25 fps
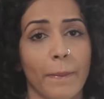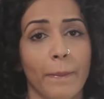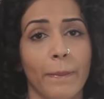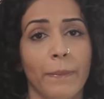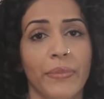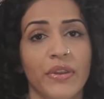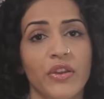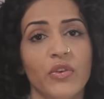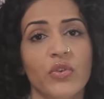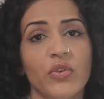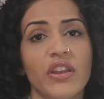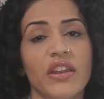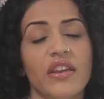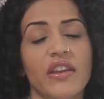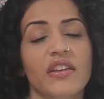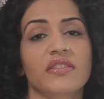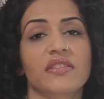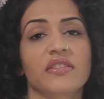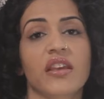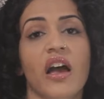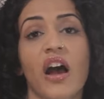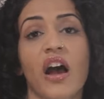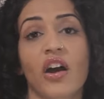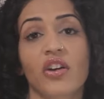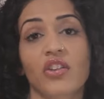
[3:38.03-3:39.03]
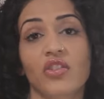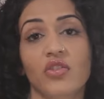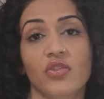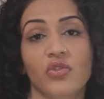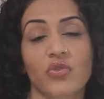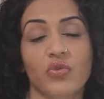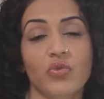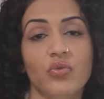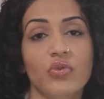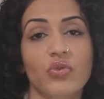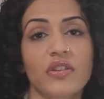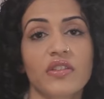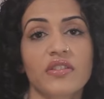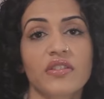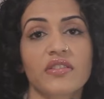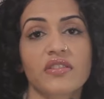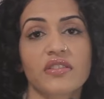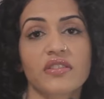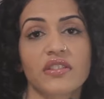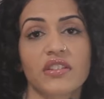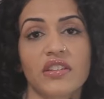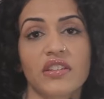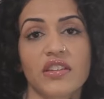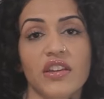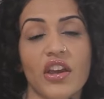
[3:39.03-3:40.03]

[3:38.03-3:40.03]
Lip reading: Beauty is how you see